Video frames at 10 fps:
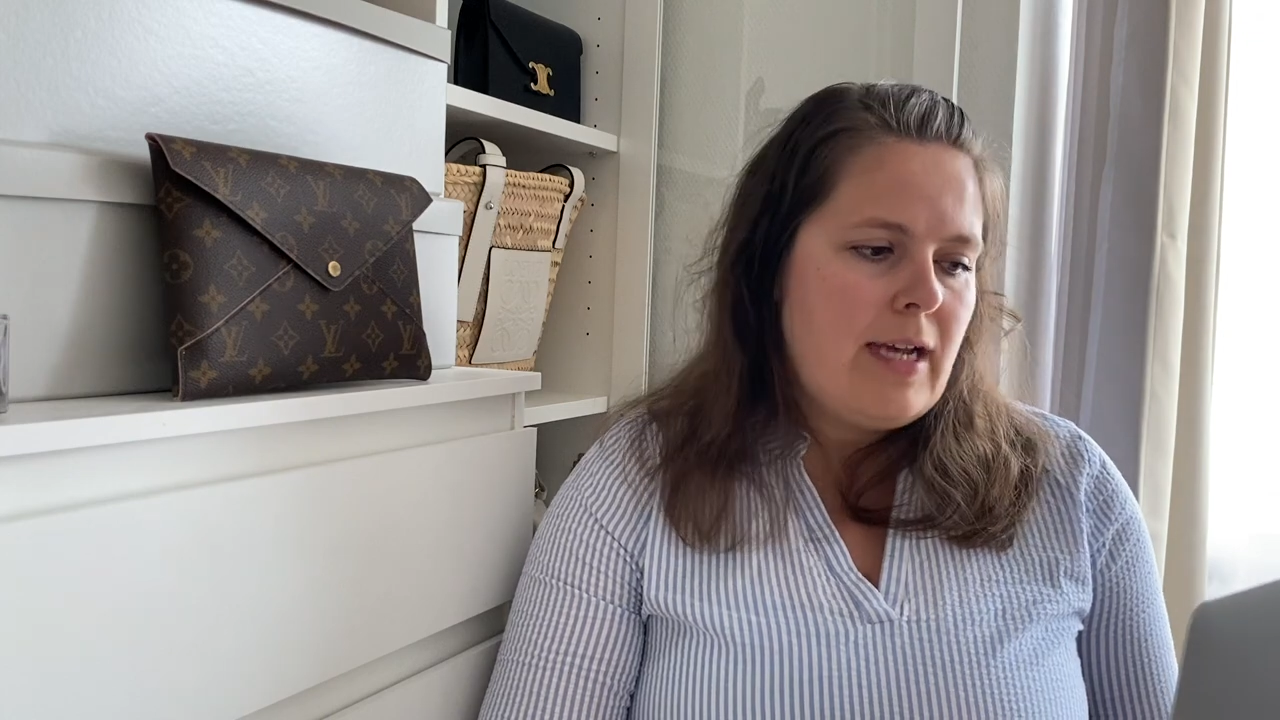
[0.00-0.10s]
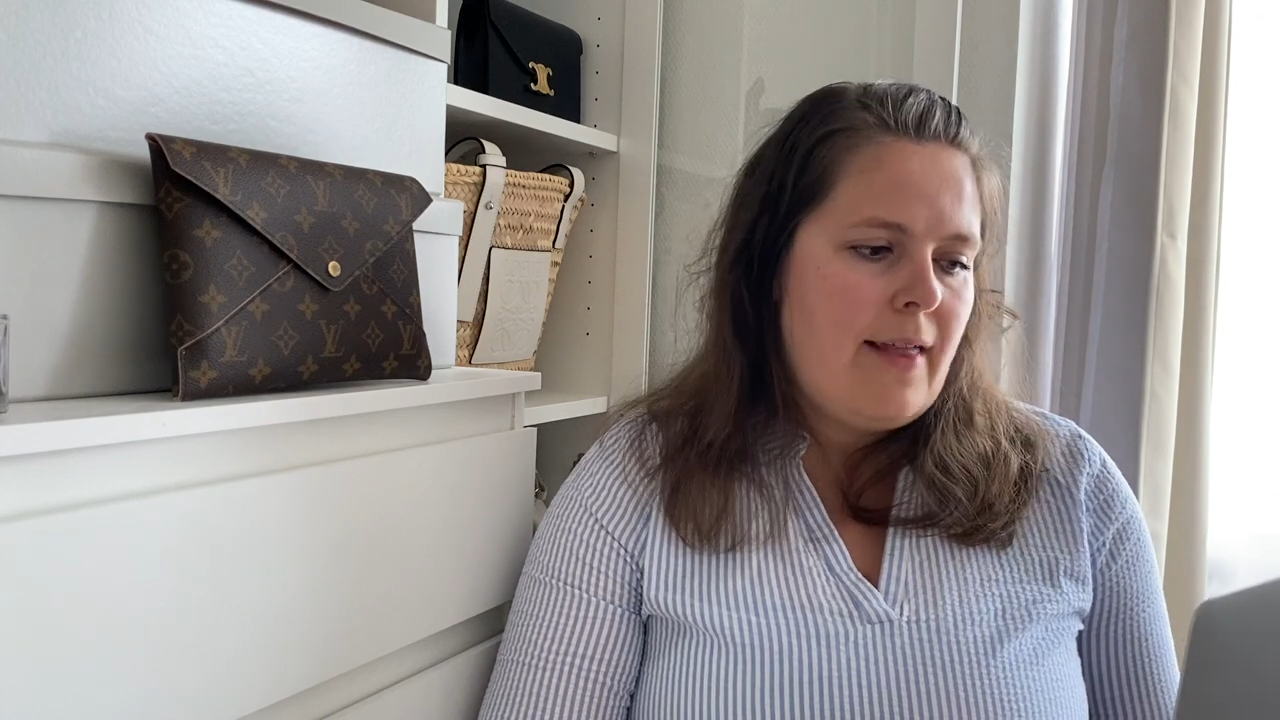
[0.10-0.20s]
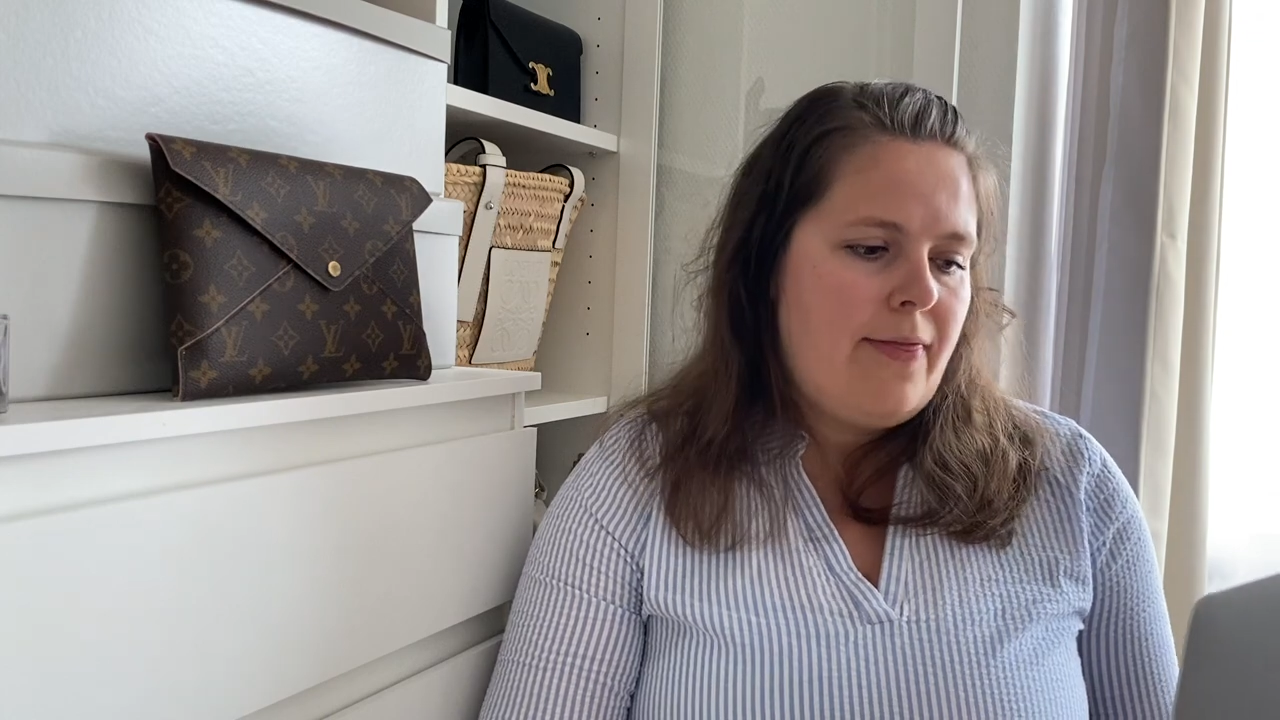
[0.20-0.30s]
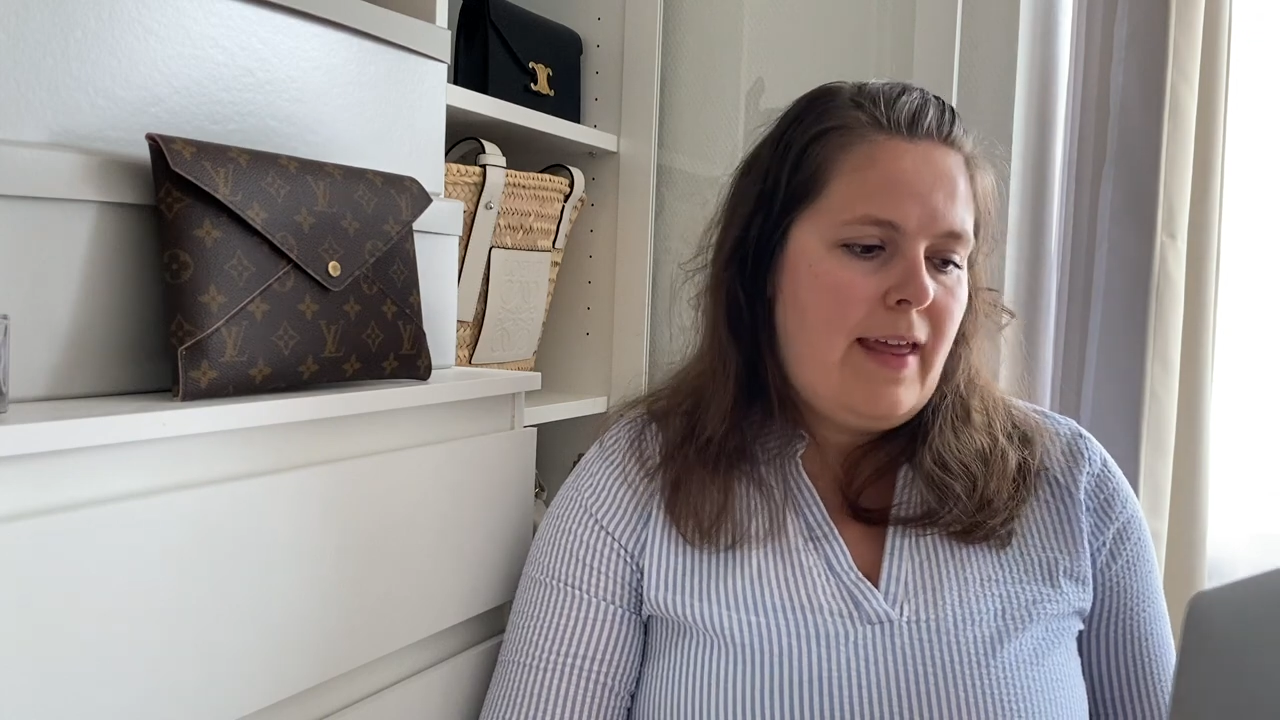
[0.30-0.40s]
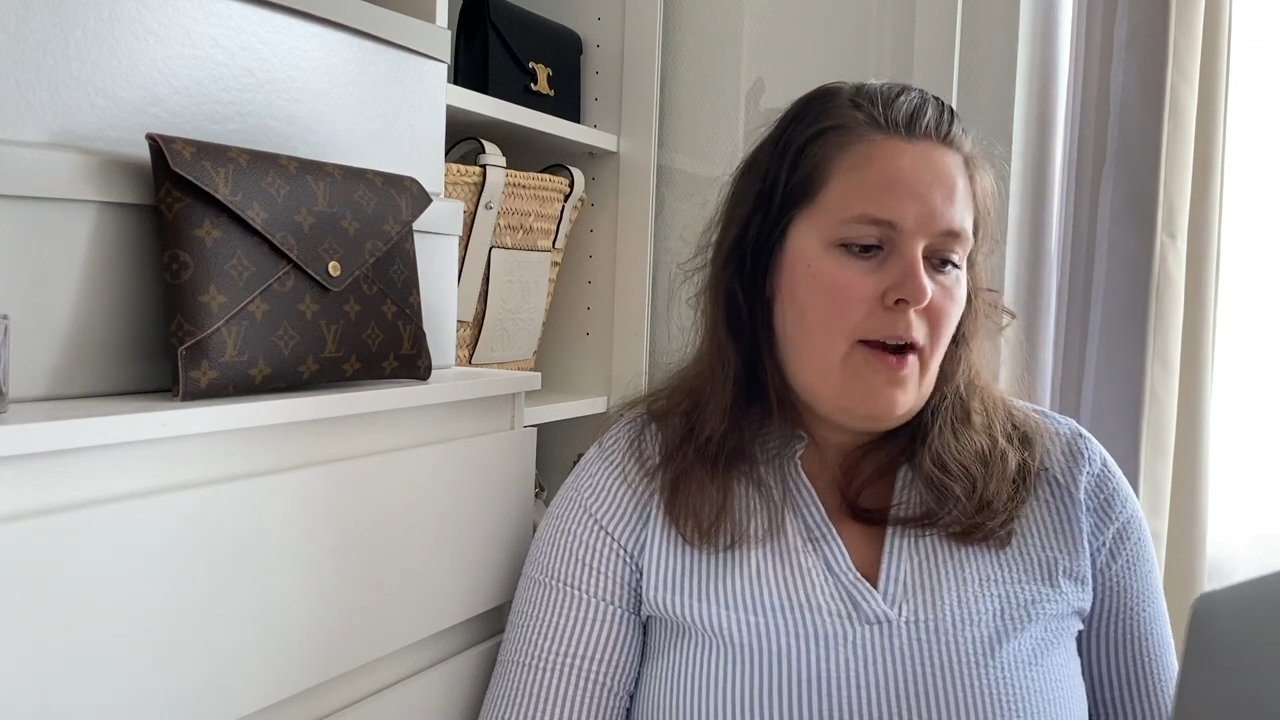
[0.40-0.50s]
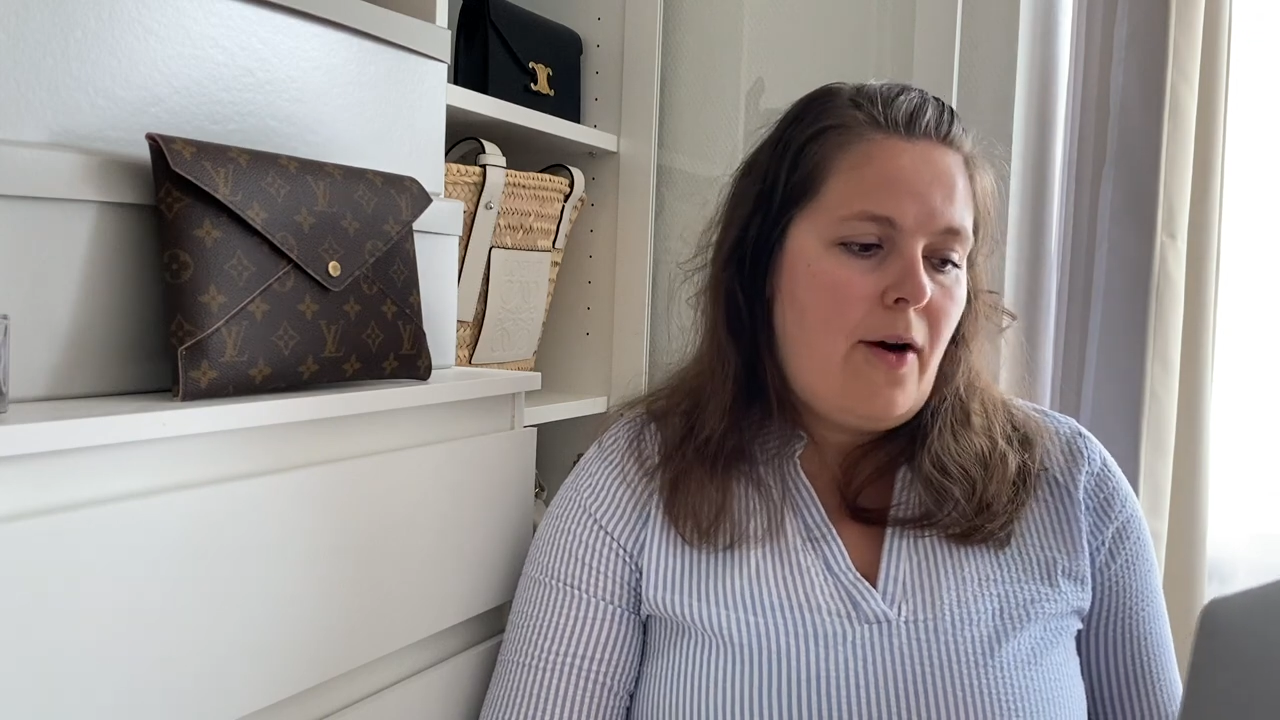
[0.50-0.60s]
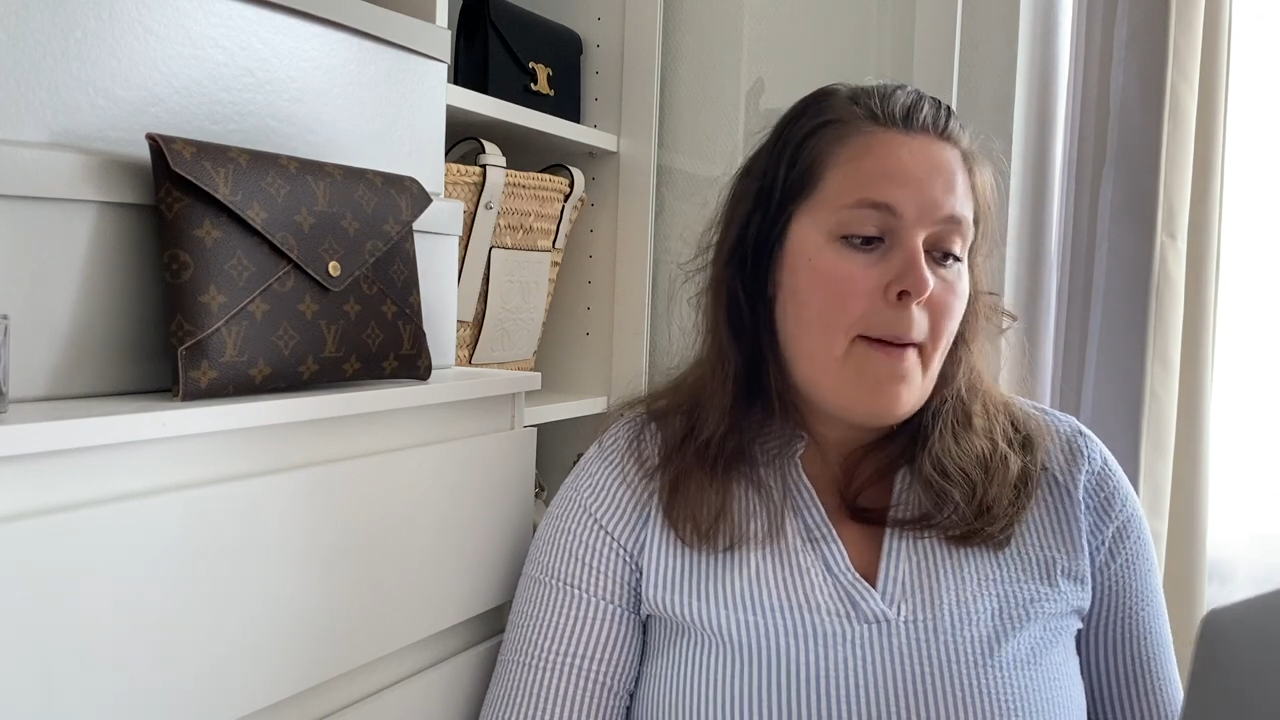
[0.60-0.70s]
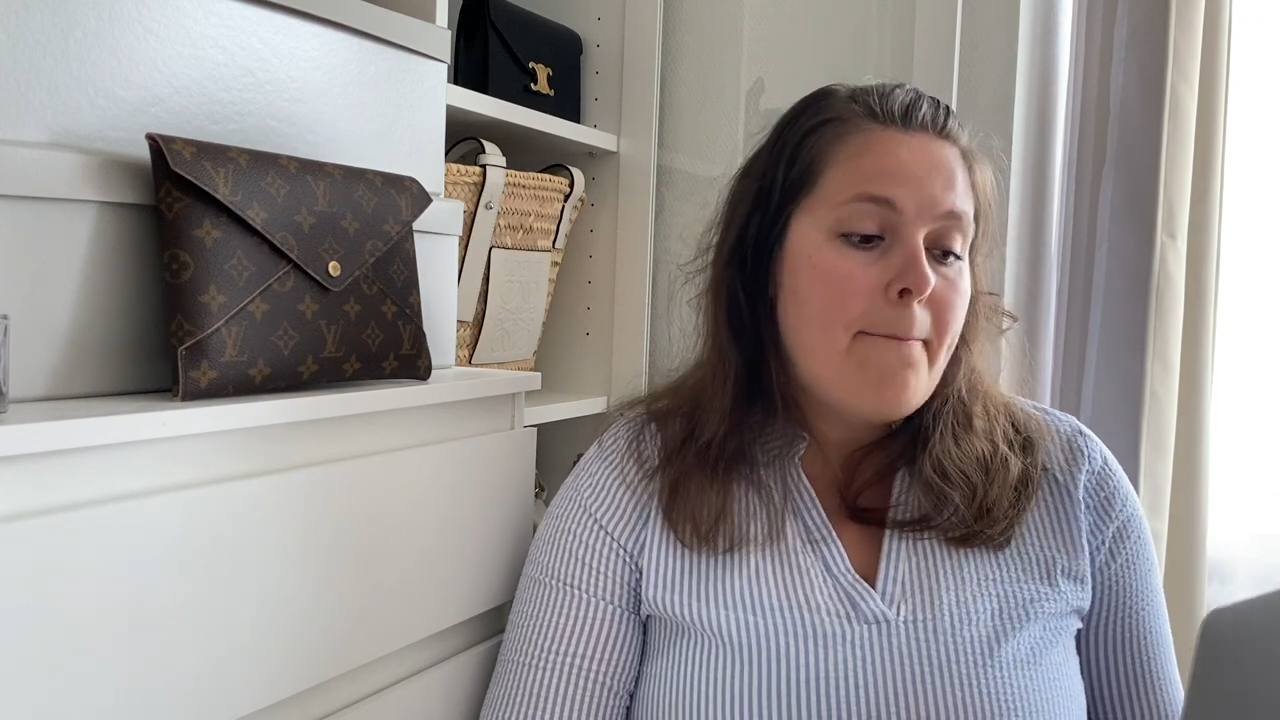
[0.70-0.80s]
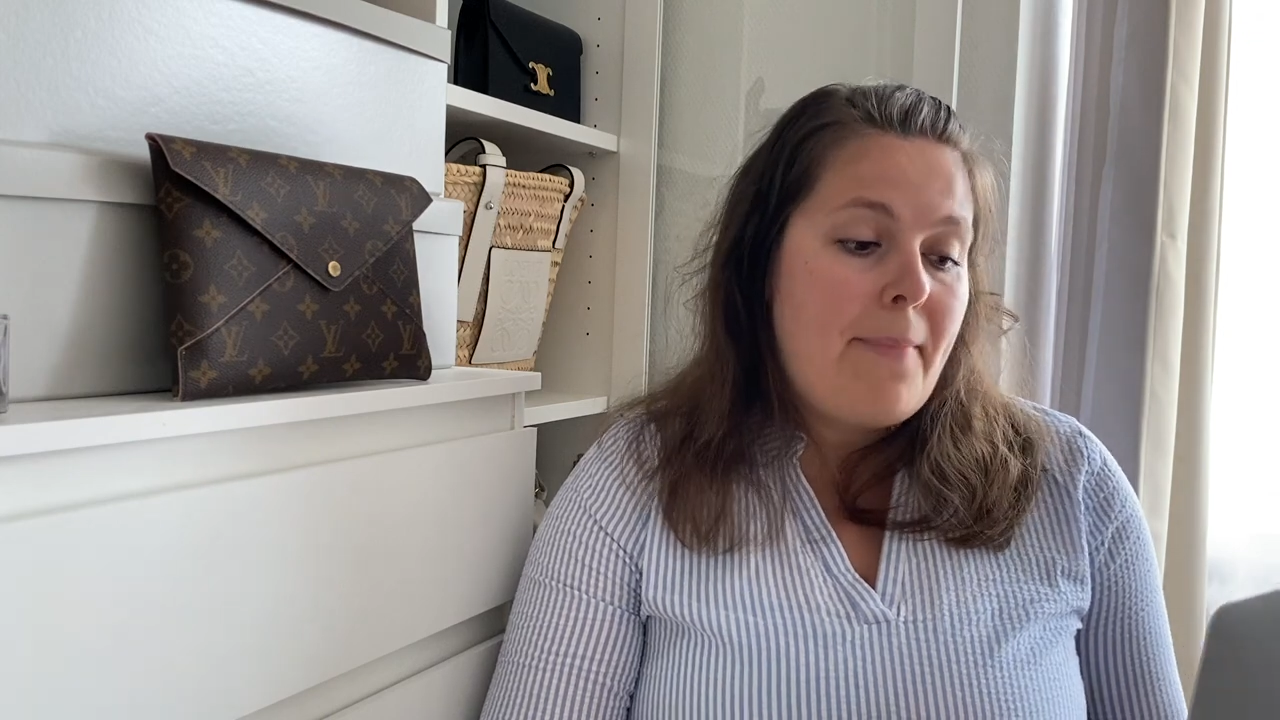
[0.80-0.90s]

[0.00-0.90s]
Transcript: at their